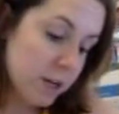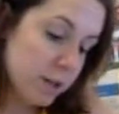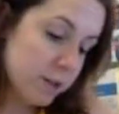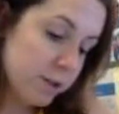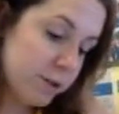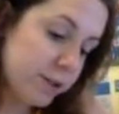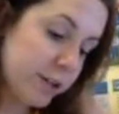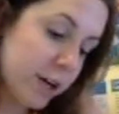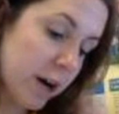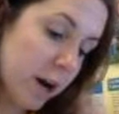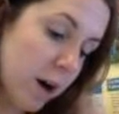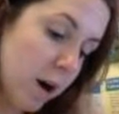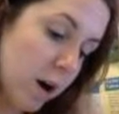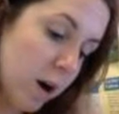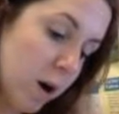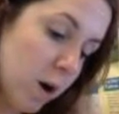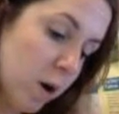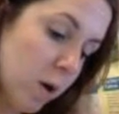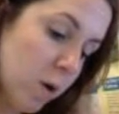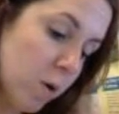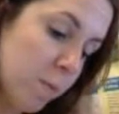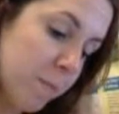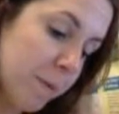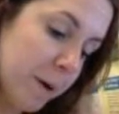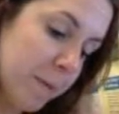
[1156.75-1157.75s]

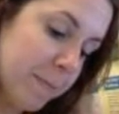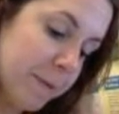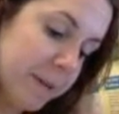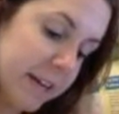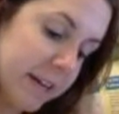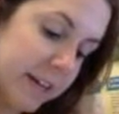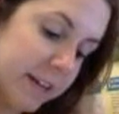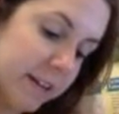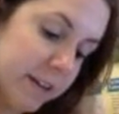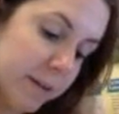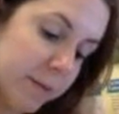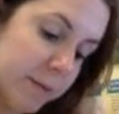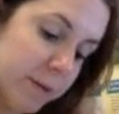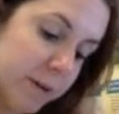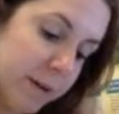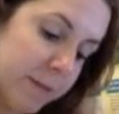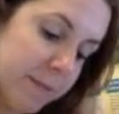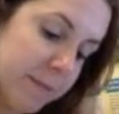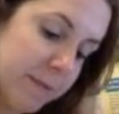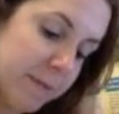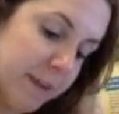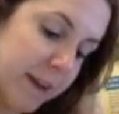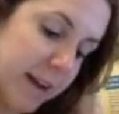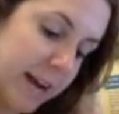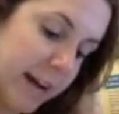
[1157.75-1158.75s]
So perpendicular will give
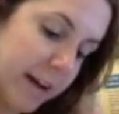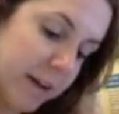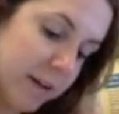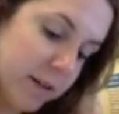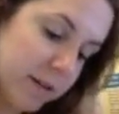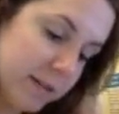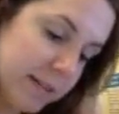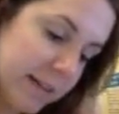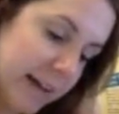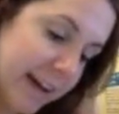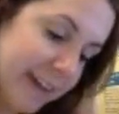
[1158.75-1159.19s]
me right angles.